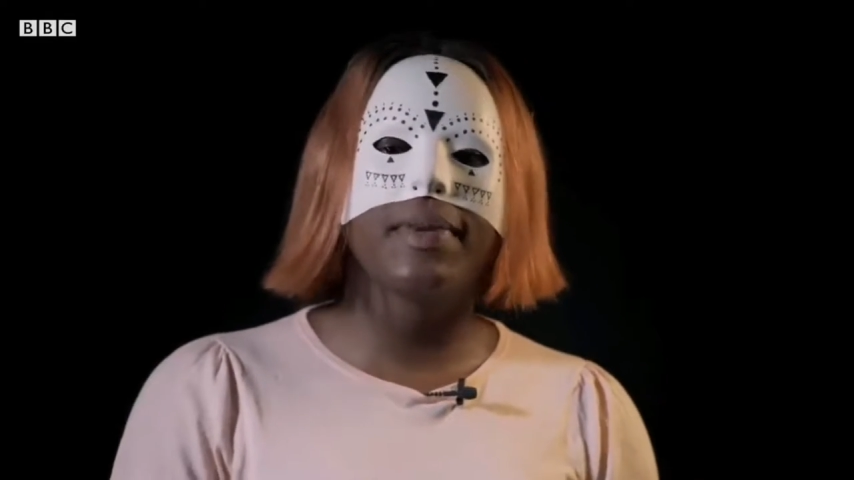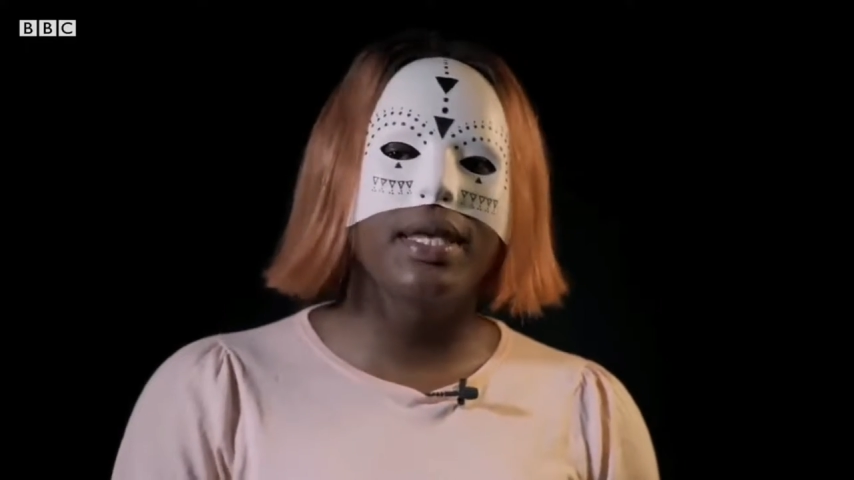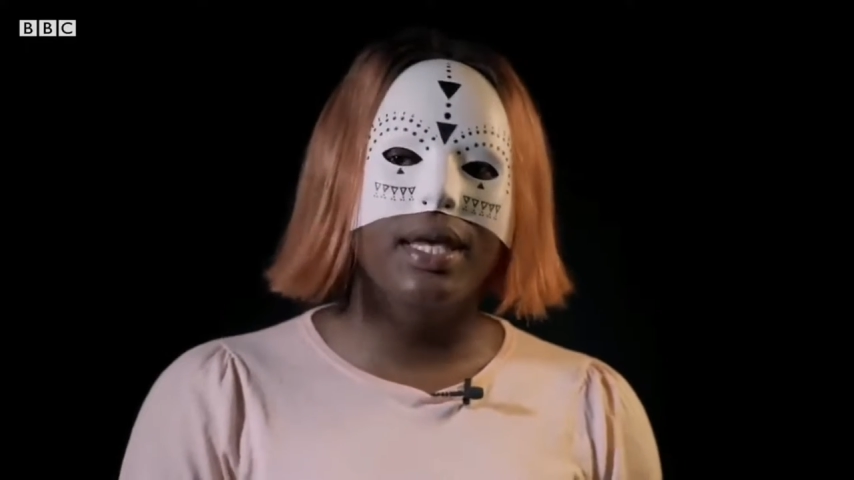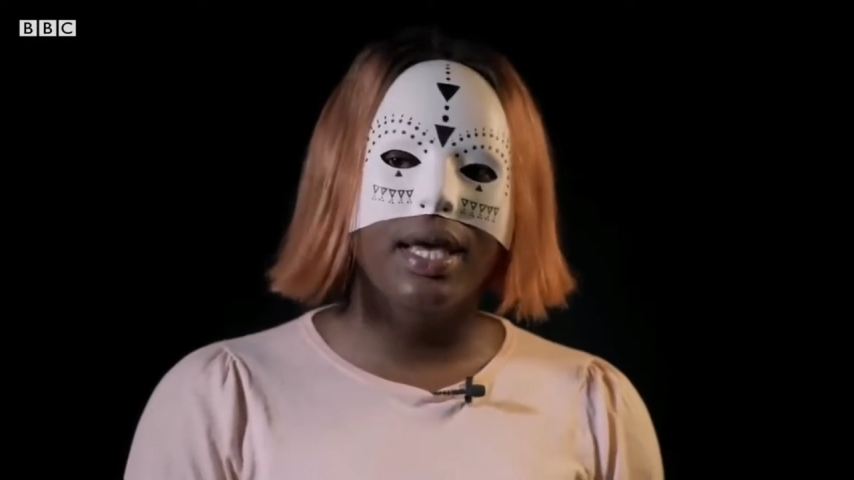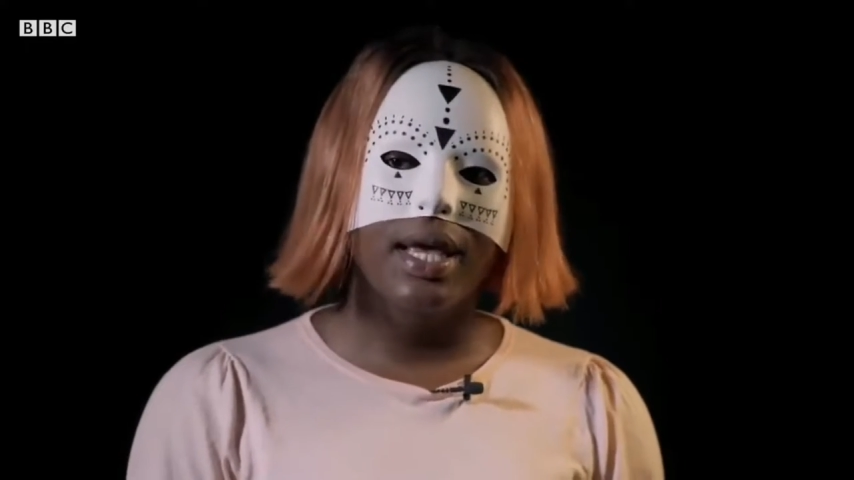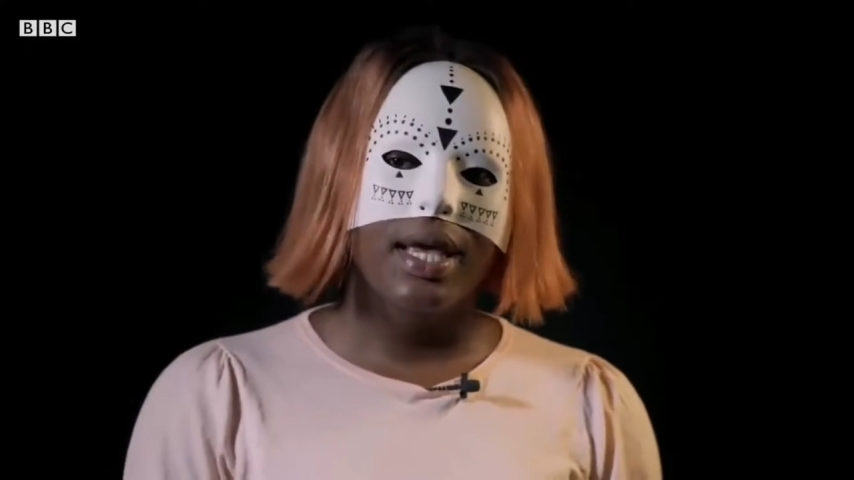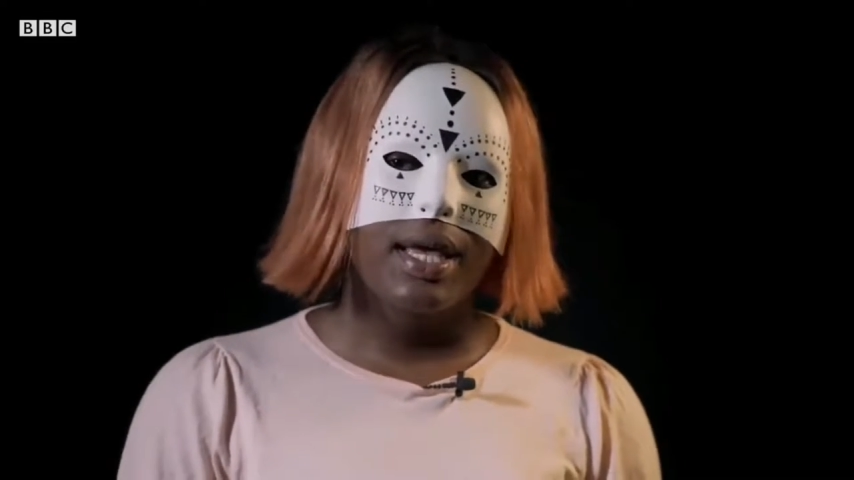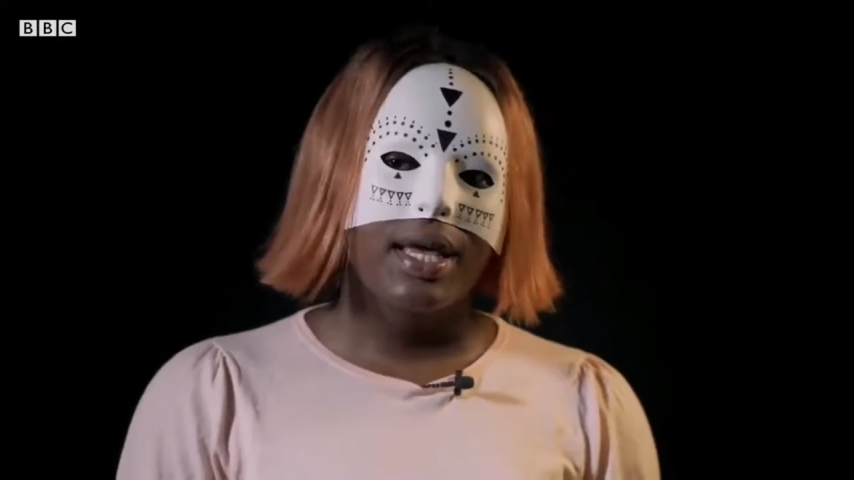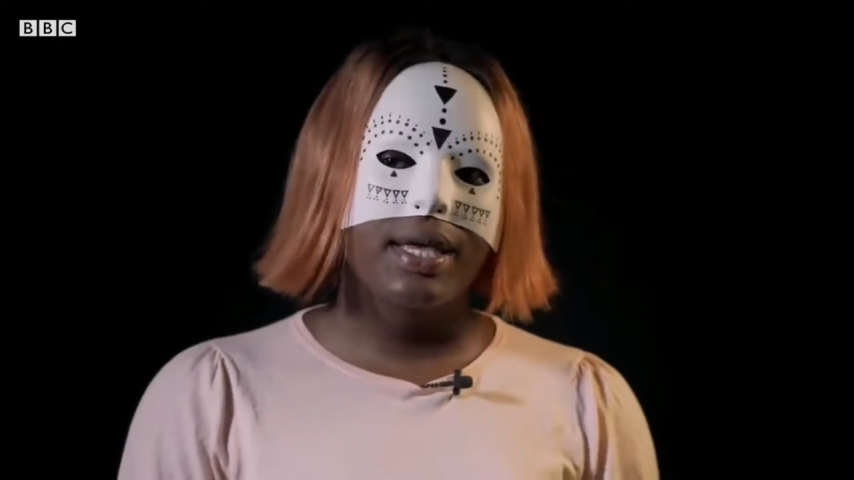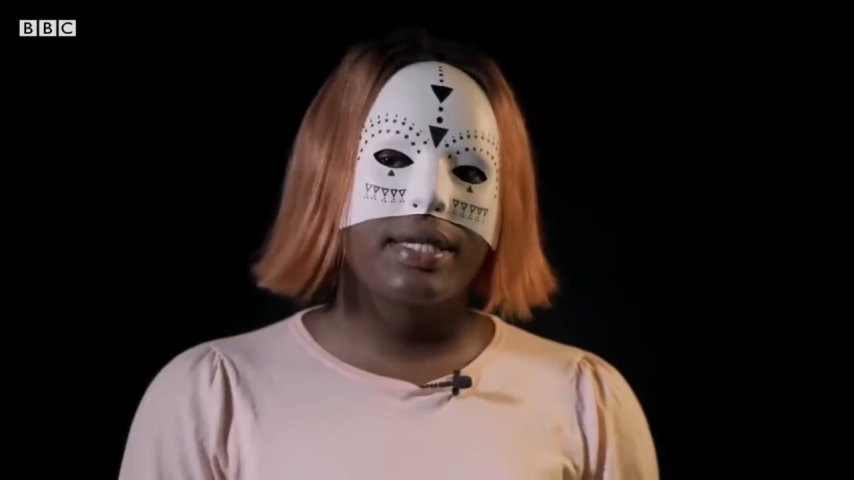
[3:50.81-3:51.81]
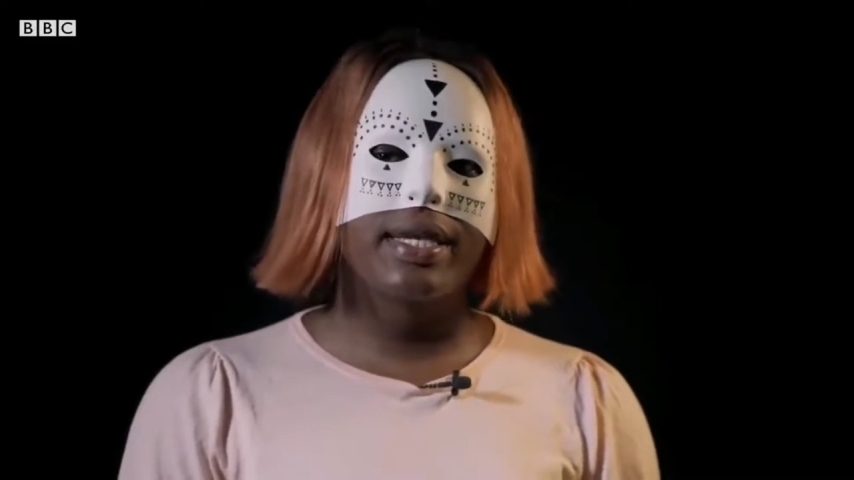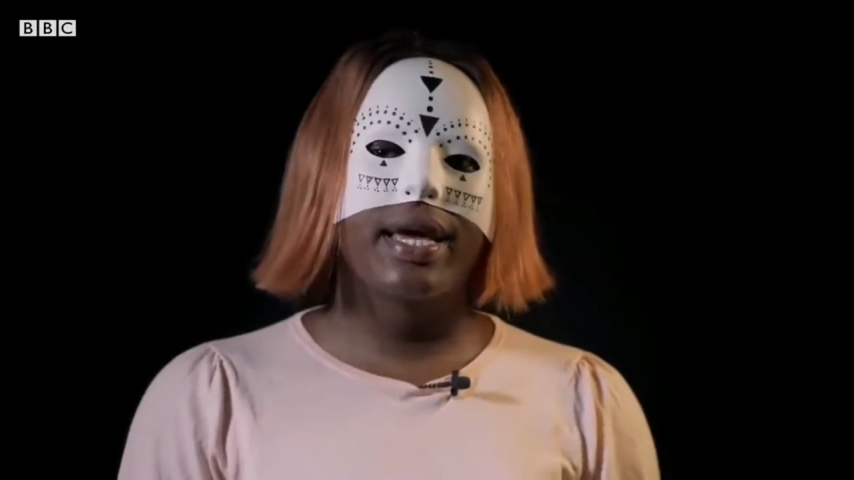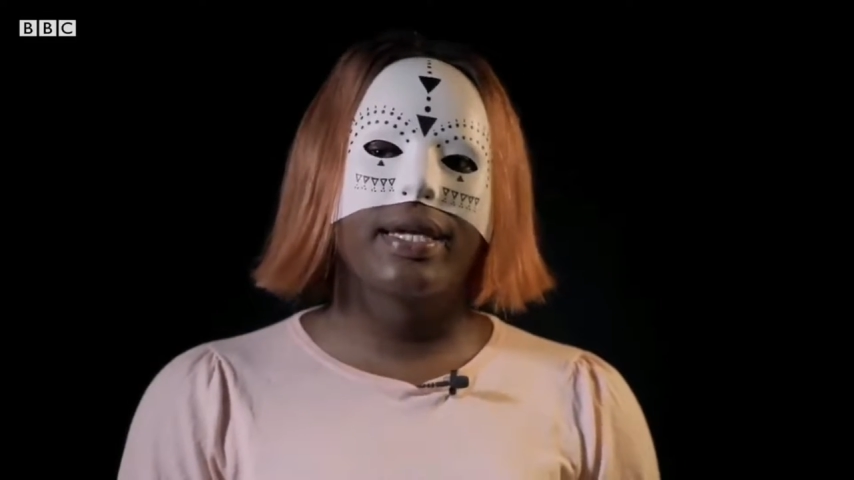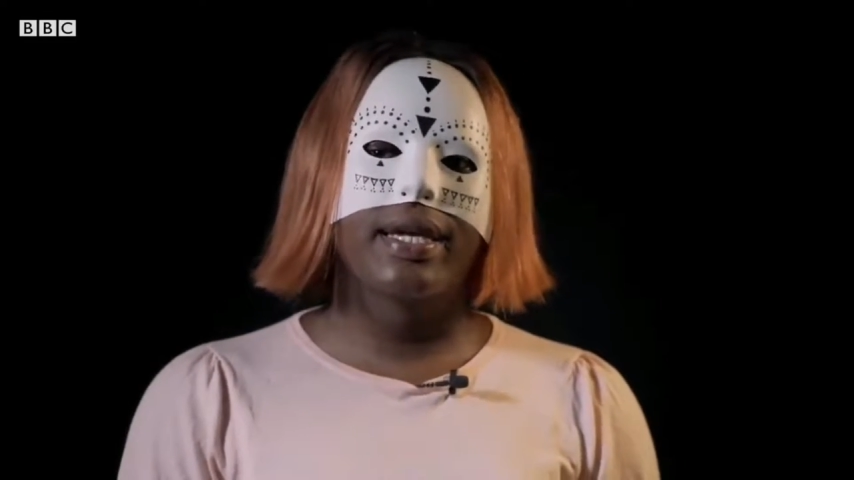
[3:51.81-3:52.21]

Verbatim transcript: going to be a